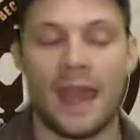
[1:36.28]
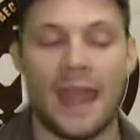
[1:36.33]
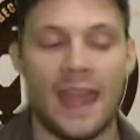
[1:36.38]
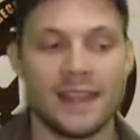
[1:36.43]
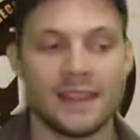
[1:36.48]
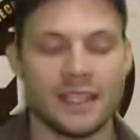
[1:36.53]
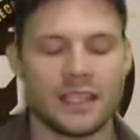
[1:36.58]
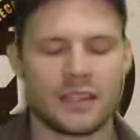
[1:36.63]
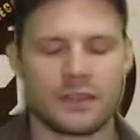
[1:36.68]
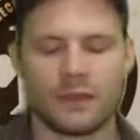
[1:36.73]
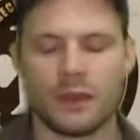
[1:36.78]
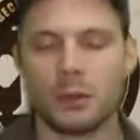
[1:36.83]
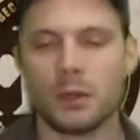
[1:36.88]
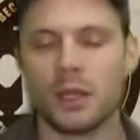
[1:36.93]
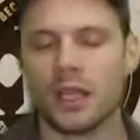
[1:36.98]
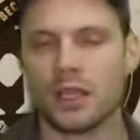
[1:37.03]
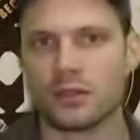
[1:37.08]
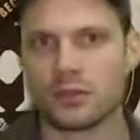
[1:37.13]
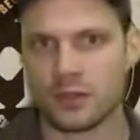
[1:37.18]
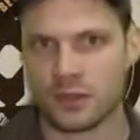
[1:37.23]
And it's
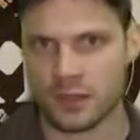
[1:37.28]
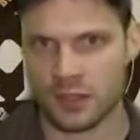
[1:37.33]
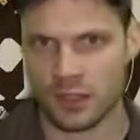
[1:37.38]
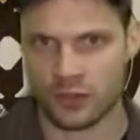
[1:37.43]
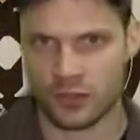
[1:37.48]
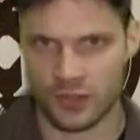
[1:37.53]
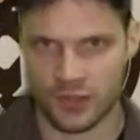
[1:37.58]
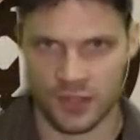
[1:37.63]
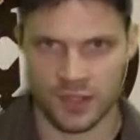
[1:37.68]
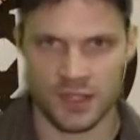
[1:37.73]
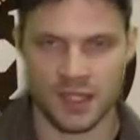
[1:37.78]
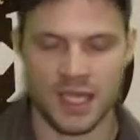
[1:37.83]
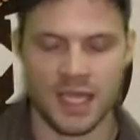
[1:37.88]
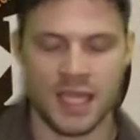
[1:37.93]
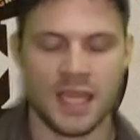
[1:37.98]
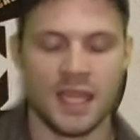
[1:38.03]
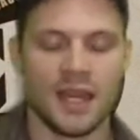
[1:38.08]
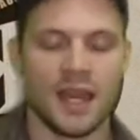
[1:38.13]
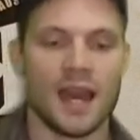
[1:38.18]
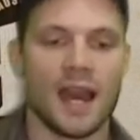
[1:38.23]
very interesting to
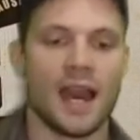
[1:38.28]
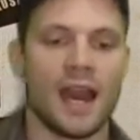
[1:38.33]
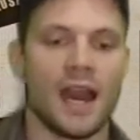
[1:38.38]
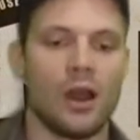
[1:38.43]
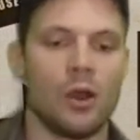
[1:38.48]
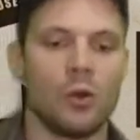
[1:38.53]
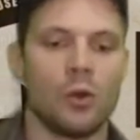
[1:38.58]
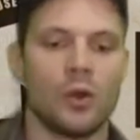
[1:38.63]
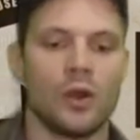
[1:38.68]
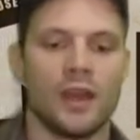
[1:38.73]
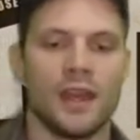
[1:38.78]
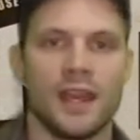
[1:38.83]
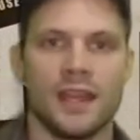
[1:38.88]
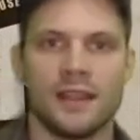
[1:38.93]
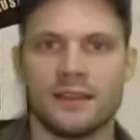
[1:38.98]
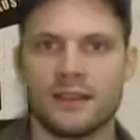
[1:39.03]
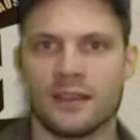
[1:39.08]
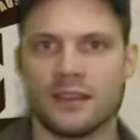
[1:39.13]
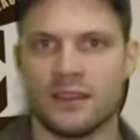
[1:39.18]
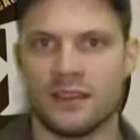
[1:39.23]
see how
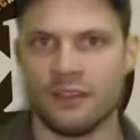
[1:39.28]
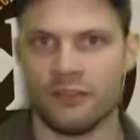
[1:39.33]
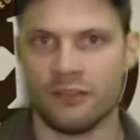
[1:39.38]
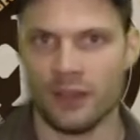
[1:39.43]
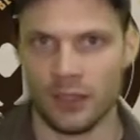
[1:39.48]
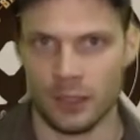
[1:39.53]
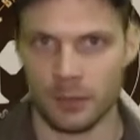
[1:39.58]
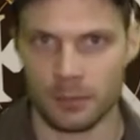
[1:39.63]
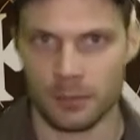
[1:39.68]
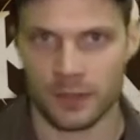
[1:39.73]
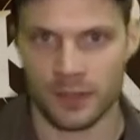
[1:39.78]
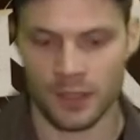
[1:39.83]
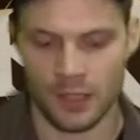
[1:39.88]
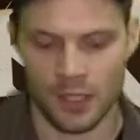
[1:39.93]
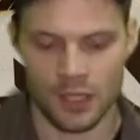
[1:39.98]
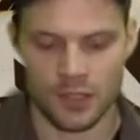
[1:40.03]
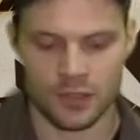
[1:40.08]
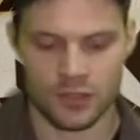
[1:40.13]
it developed.